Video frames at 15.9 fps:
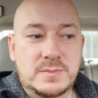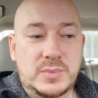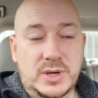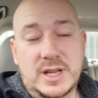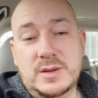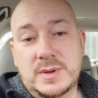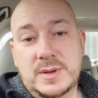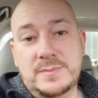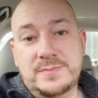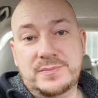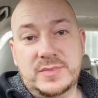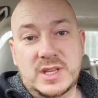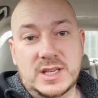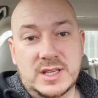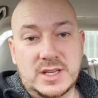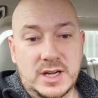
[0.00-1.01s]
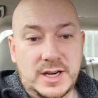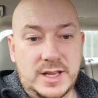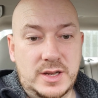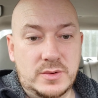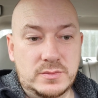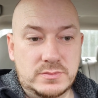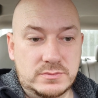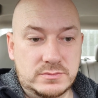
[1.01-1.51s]
But anyway, he got
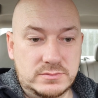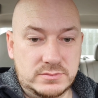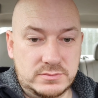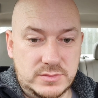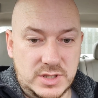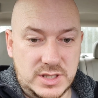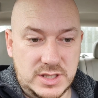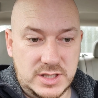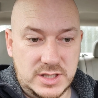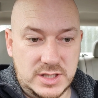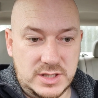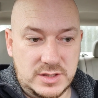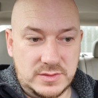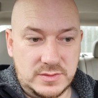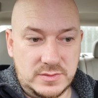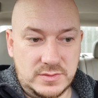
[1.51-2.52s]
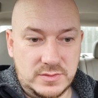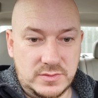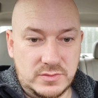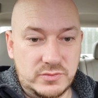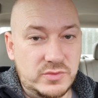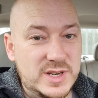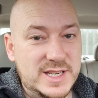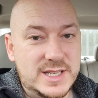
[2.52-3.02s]
it out. He
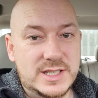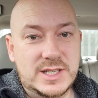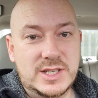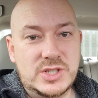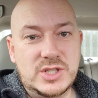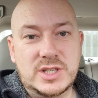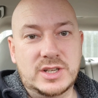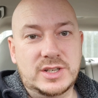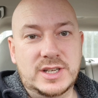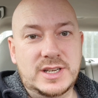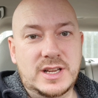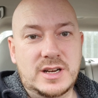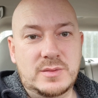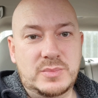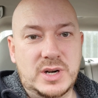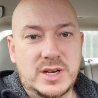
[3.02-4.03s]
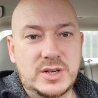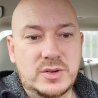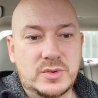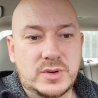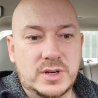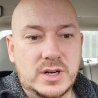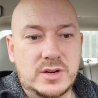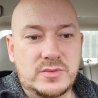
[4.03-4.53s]
reconditioned it. I didn't get a brand
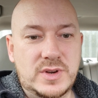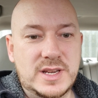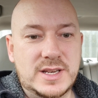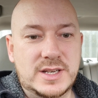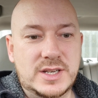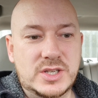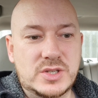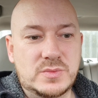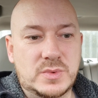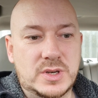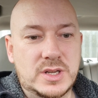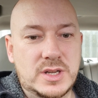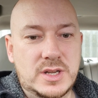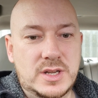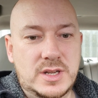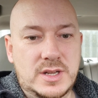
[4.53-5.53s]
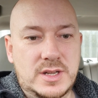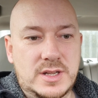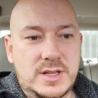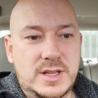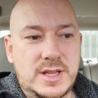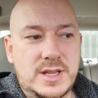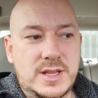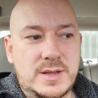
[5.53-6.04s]
new one, I got a reconditioned one.
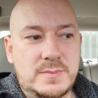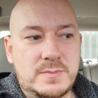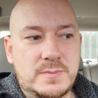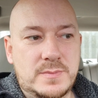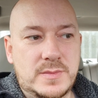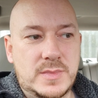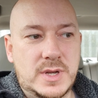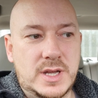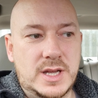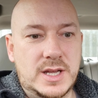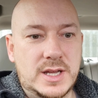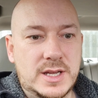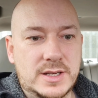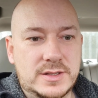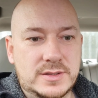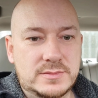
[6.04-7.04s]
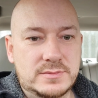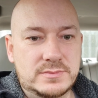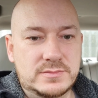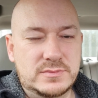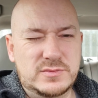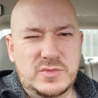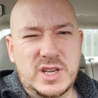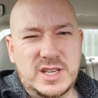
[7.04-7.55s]
And
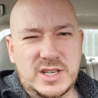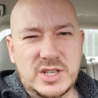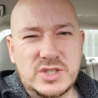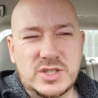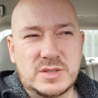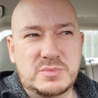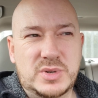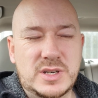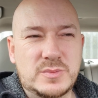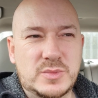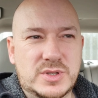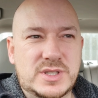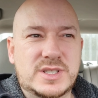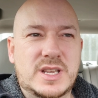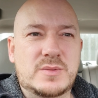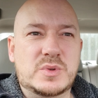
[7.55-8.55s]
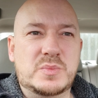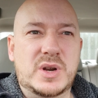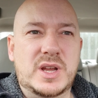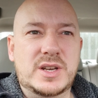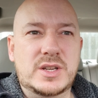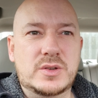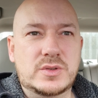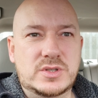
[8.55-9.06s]
reconditioned is pretty much the same as
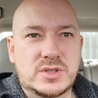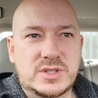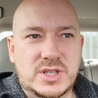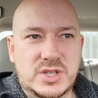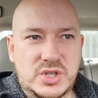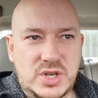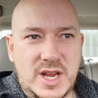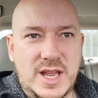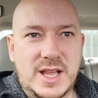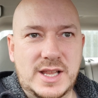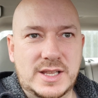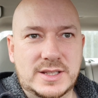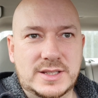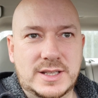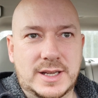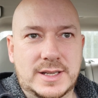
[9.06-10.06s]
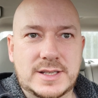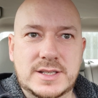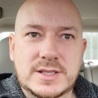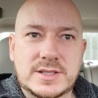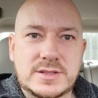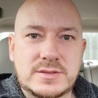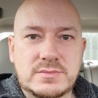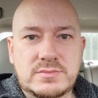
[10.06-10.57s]
brand new. It's just a shell that
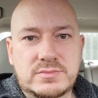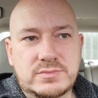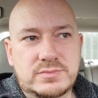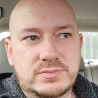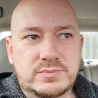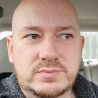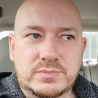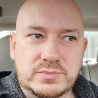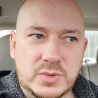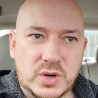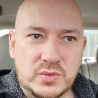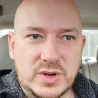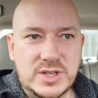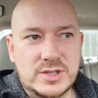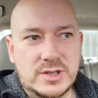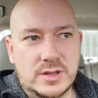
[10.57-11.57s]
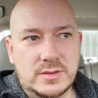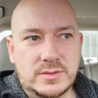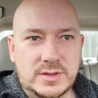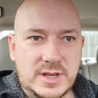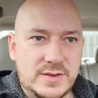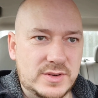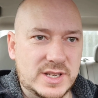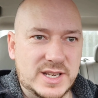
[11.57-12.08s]
is original.
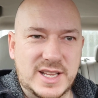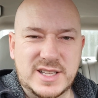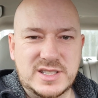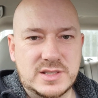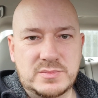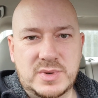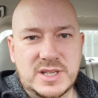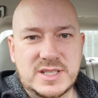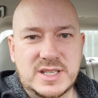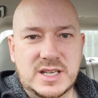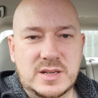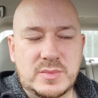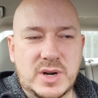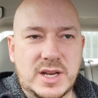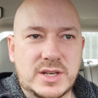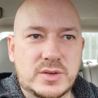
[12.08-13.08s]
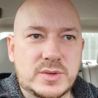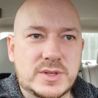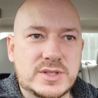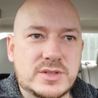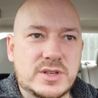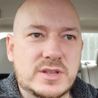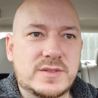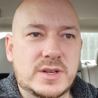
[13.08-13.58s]
Everything else is basically brand new
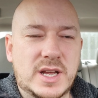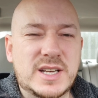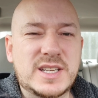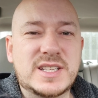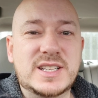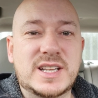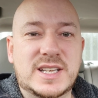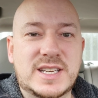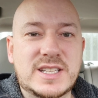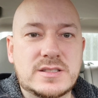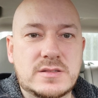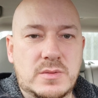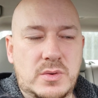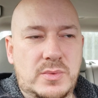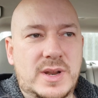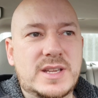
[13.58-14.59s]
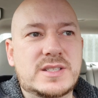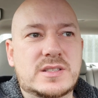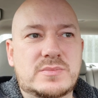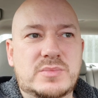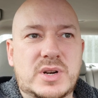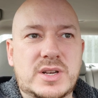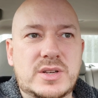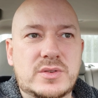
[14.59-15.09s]
inside of it. Anything that needs to be replaced
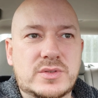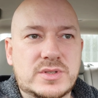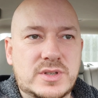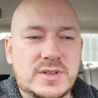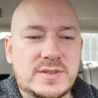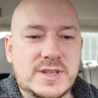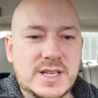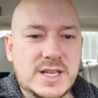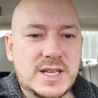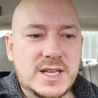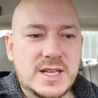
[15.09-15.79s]
is brand new inside of